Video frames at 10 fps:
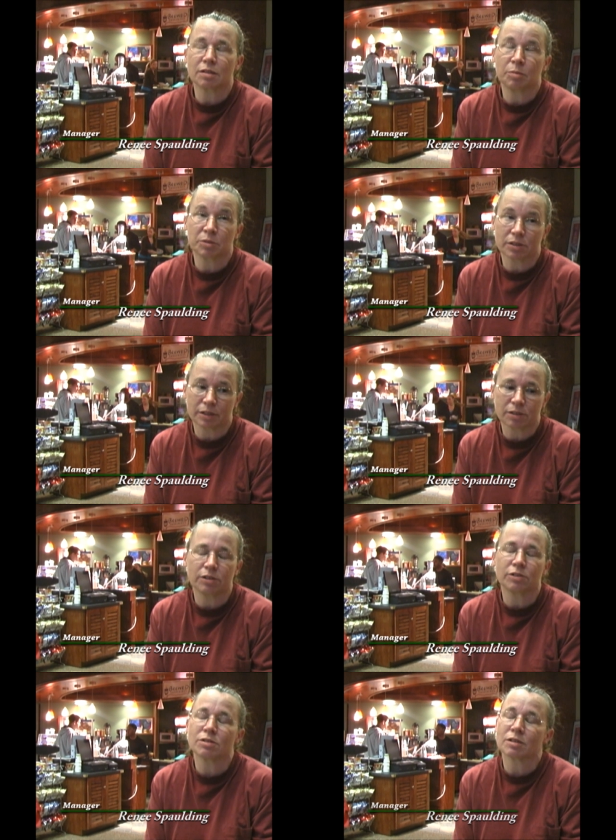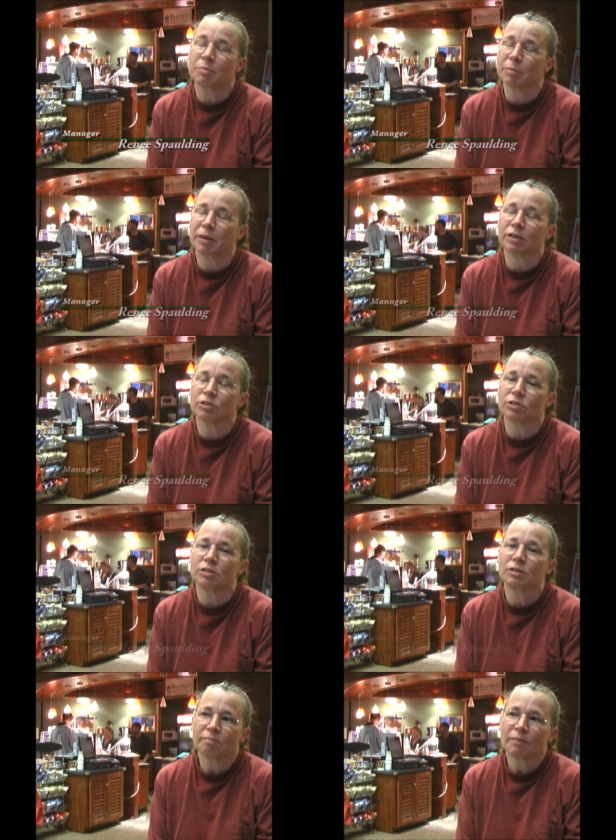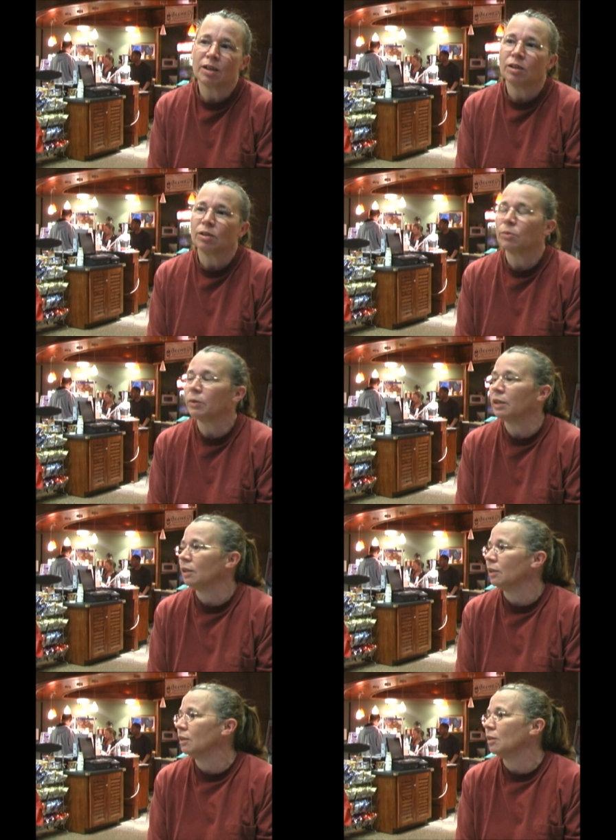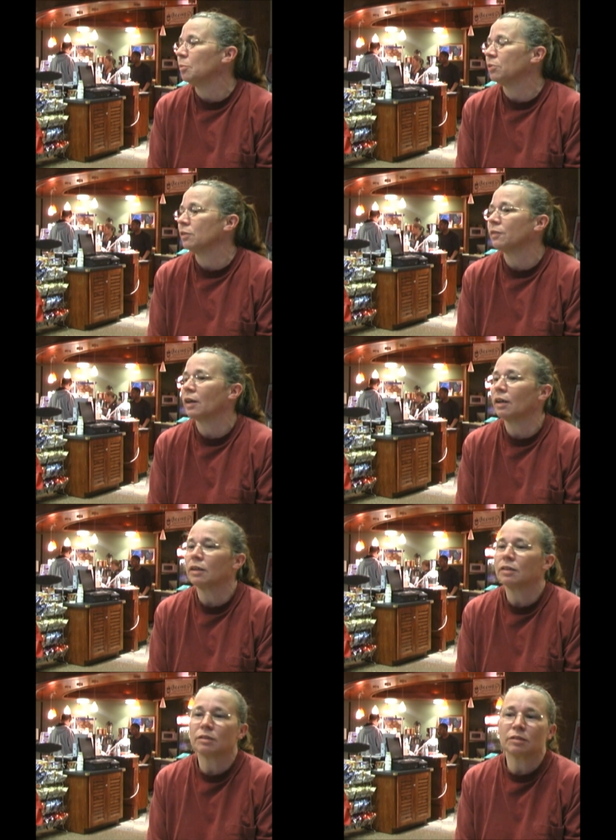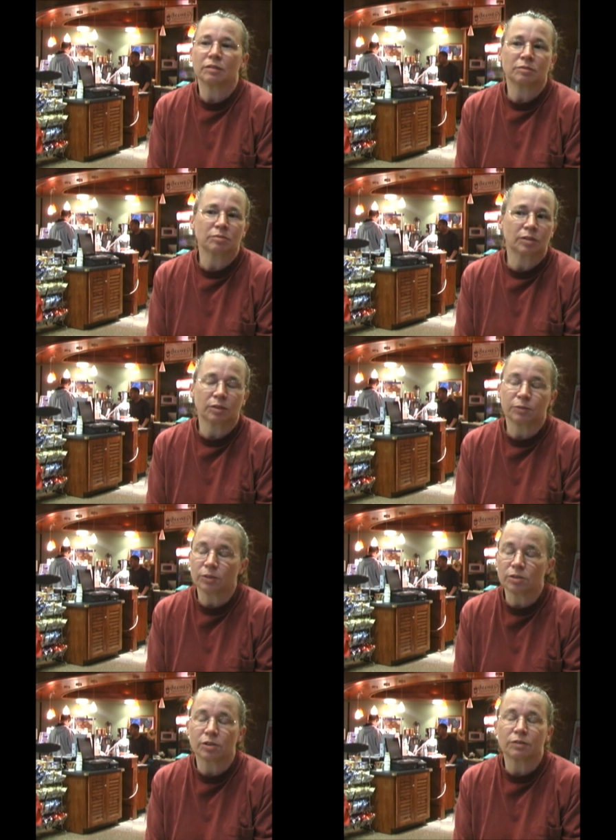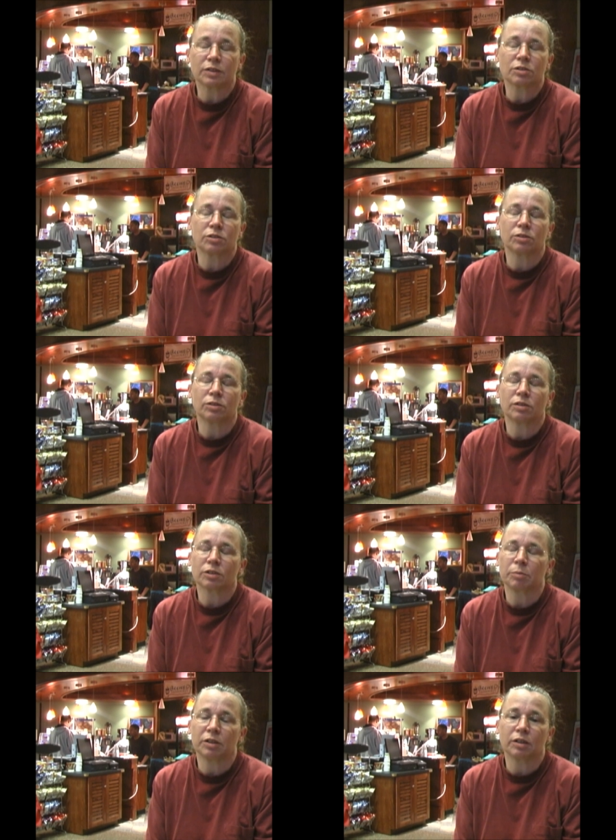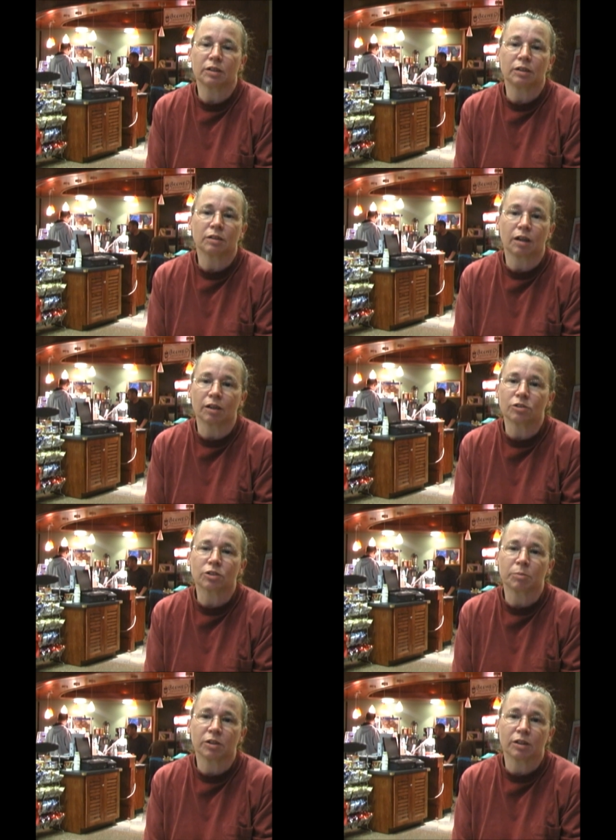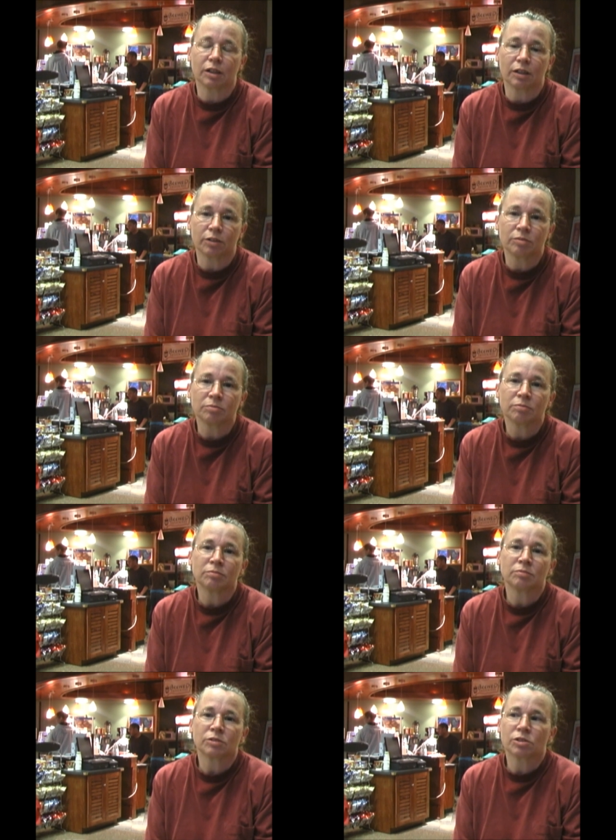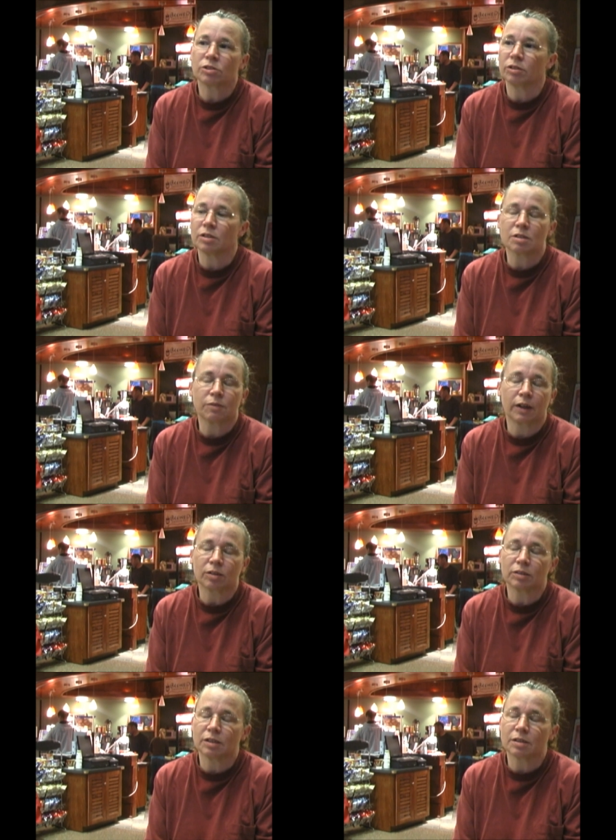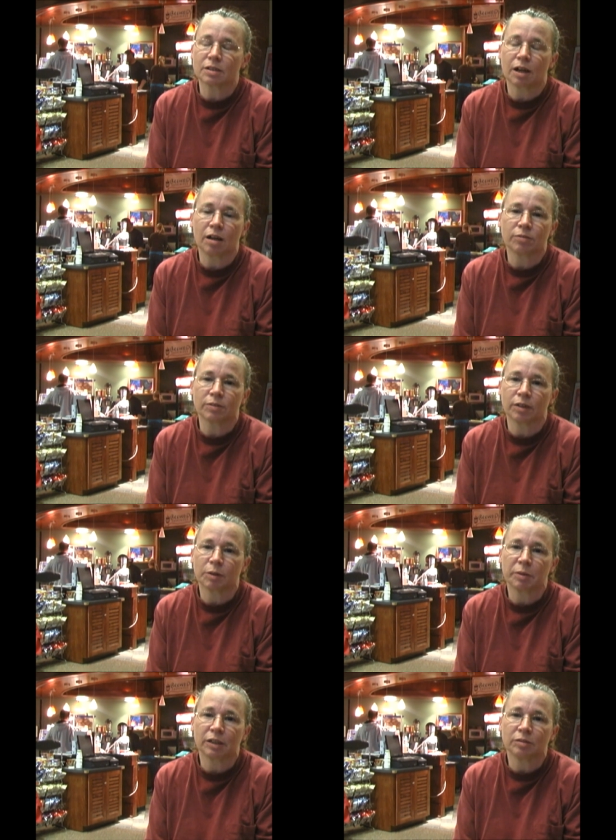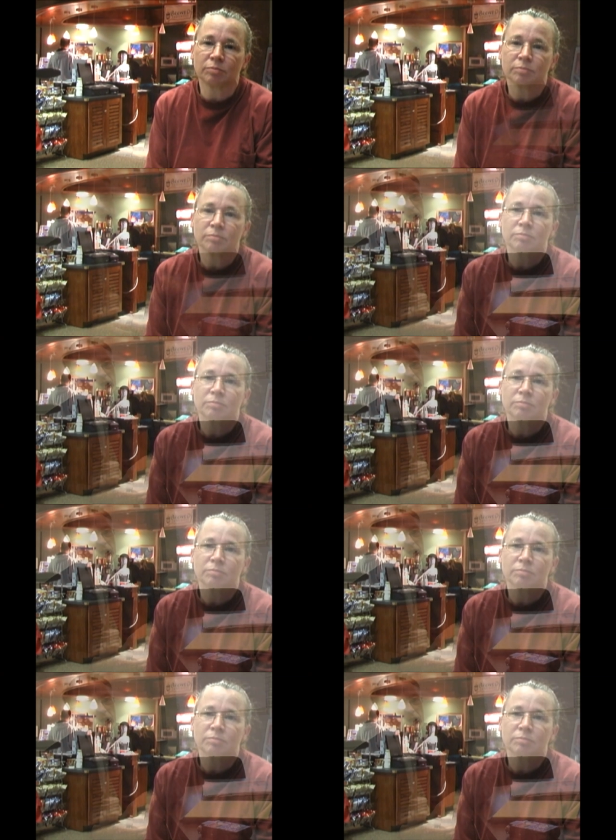almost six years. I'm the manager. We provide food service to the community, college community here, students, faculty, staff, everybody.